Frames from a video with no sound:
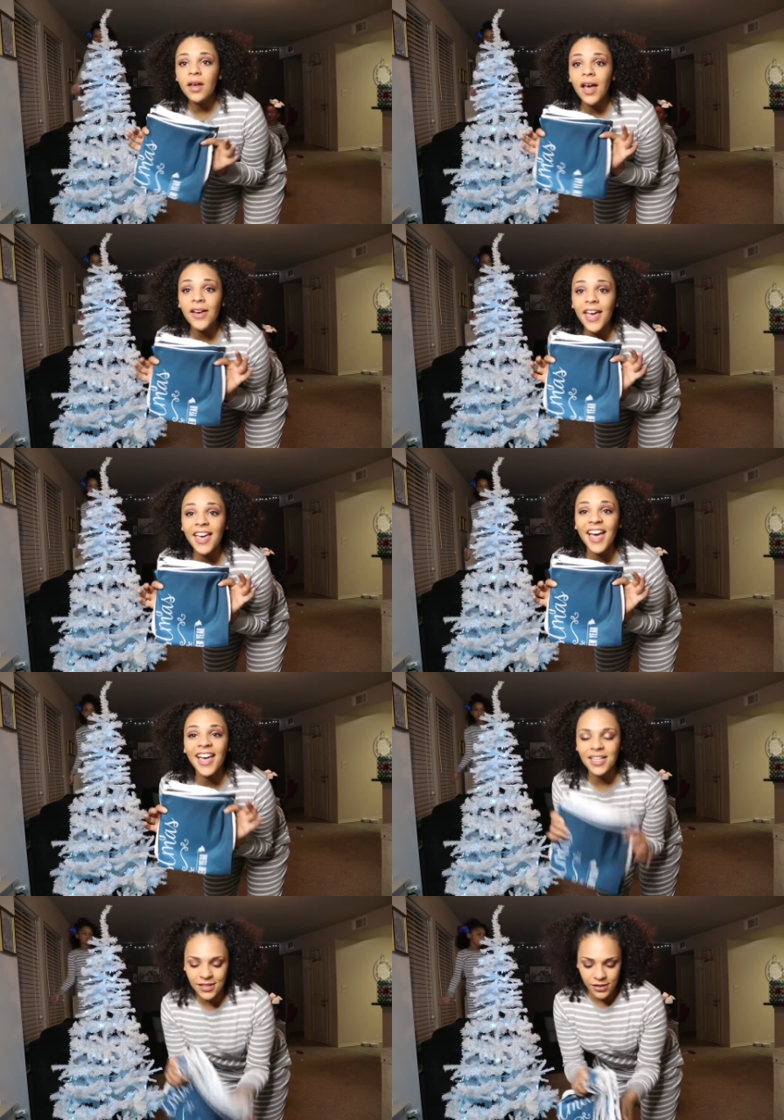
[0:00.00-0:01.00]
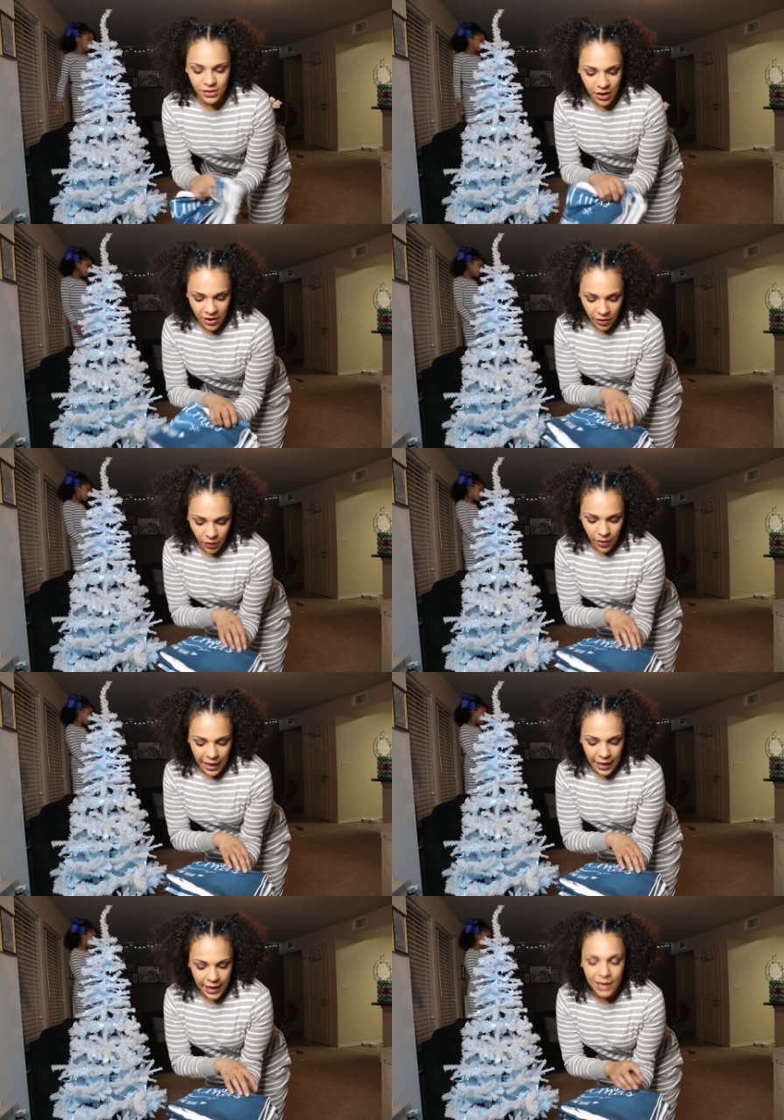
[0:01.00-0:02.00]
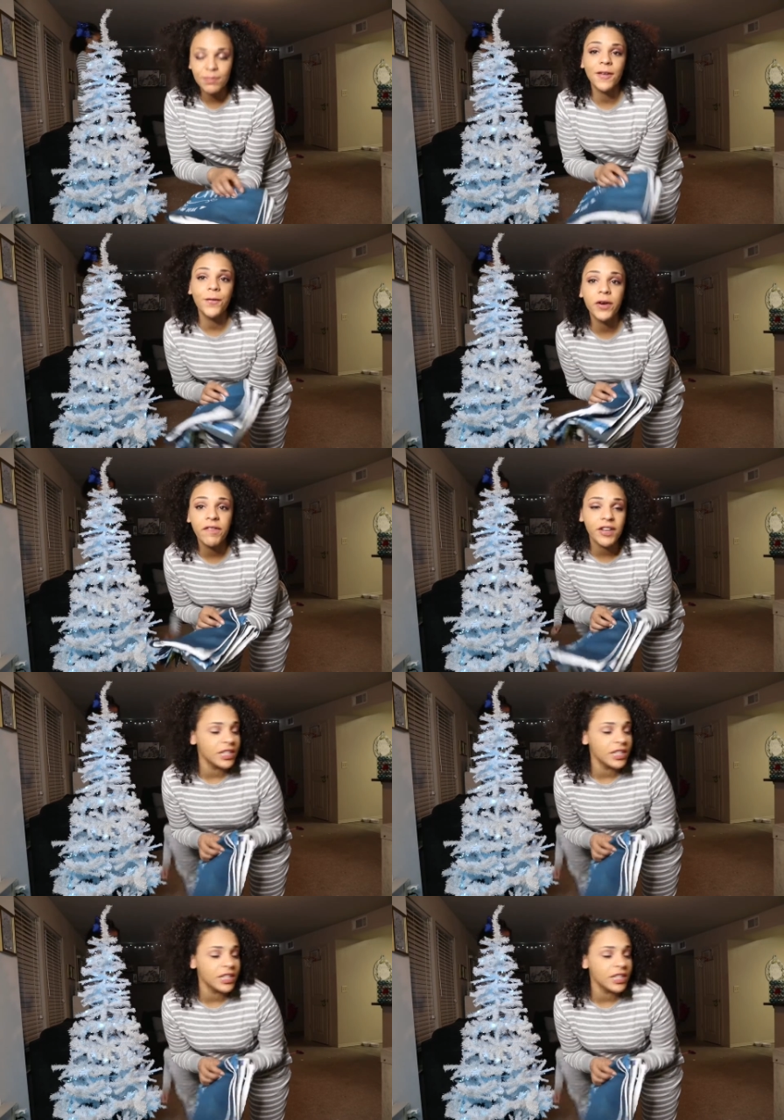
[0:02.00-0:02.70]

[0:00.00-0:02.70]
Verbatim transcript: Okay guys, so um, before we finish